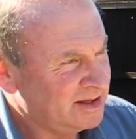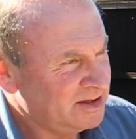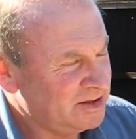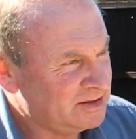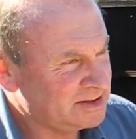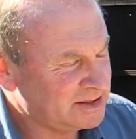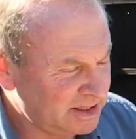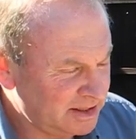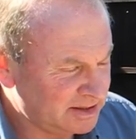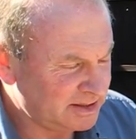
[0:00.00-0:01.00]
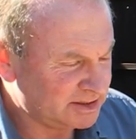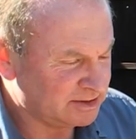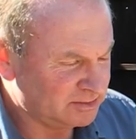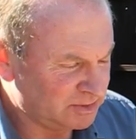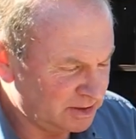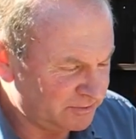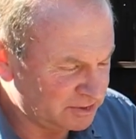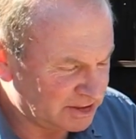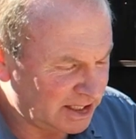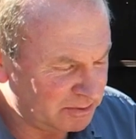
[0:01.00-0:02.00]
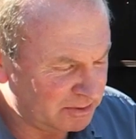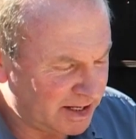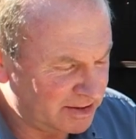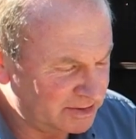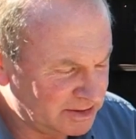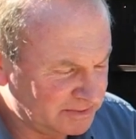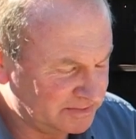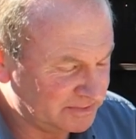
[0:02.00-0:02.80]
You can see that he's got wonderful table manners,